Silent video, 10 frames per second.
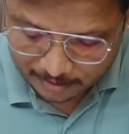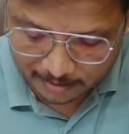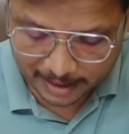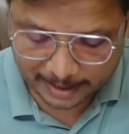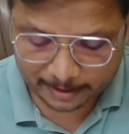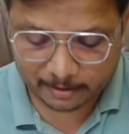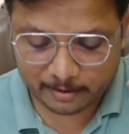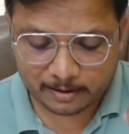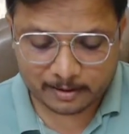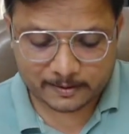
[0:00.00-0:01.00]
right?
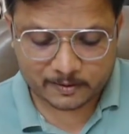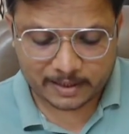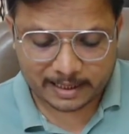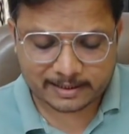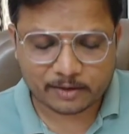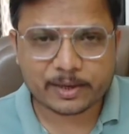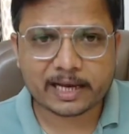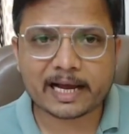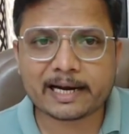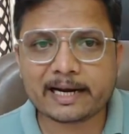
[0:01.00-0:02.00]
So that is how we
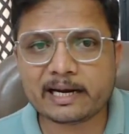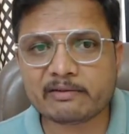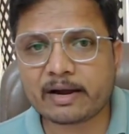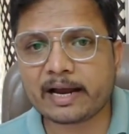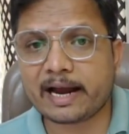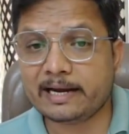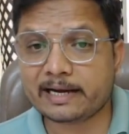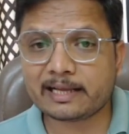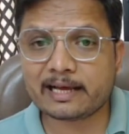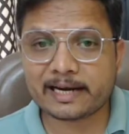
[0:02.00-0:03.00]
can identify
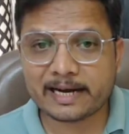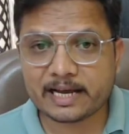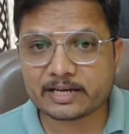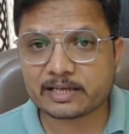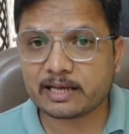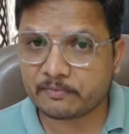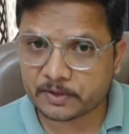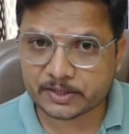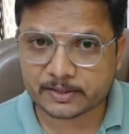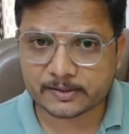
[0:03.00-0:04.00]
antenna radiation
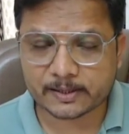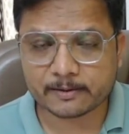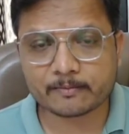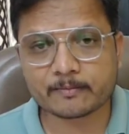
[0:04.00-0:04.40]
efficiency.